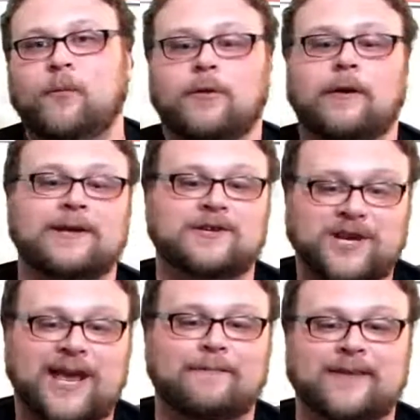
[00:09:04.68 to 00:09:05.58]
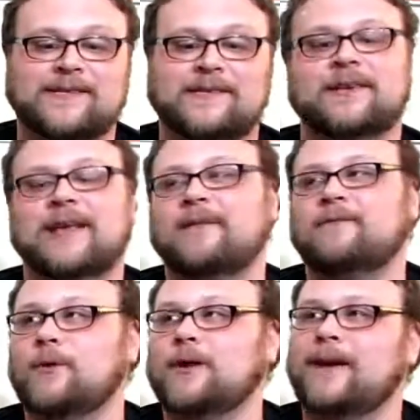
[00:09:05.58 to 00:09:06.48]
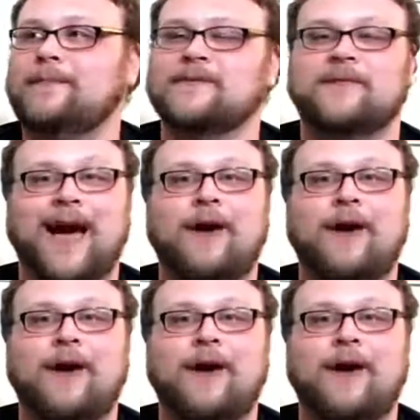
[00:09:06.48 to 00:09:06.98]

4 enchantments in the deck. 4 copies of